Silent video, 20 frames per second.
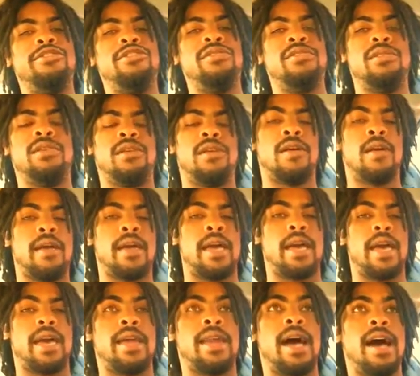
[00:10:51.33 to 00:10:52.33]
you.
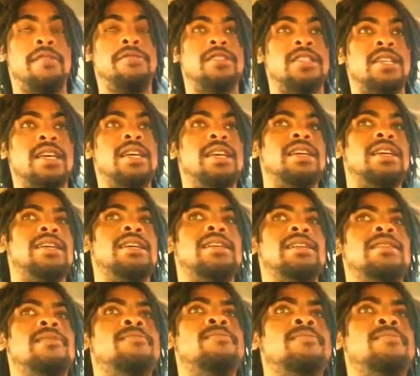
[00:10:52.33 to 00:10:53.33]
And I've
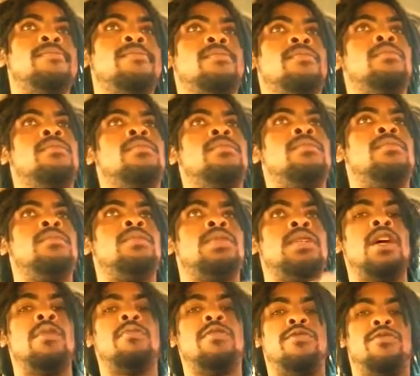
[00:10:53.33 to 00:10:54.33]
seen
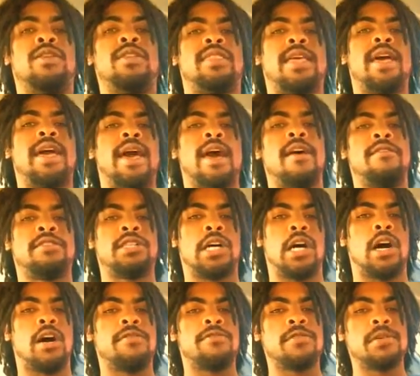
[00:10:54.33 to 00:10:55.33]
some of what they have to
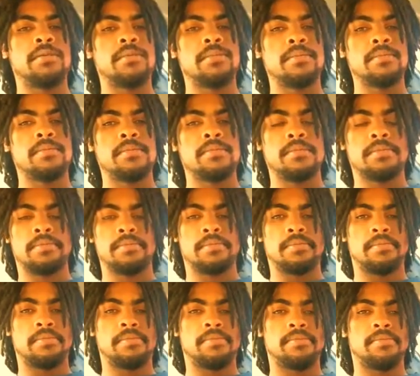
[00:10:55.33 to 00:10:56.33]
offer.
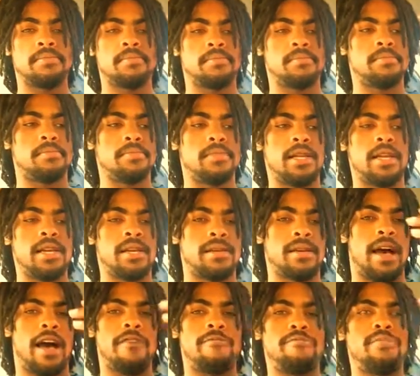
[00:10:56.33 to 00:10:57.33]
Like,
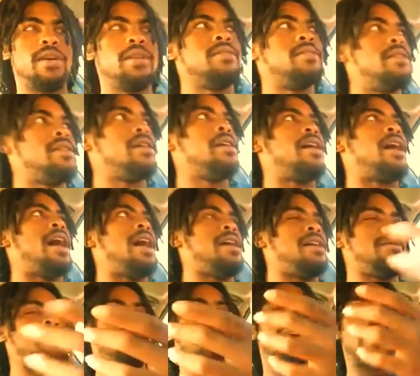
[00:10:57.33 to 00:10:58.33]
I've been there, I
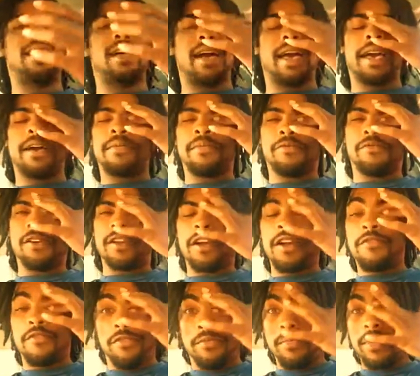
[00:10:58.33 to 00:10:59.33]
am that, I ain't
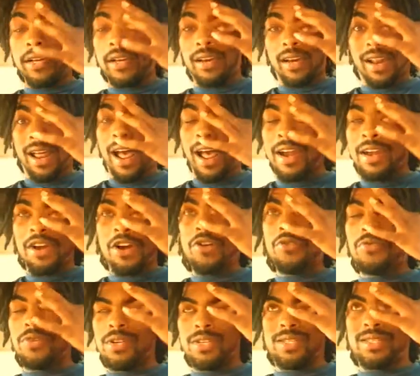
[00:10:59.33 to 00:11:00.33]
whatever, but I know
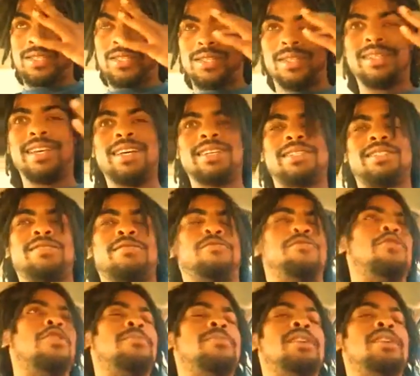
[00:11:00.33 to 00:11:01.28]
what's destined for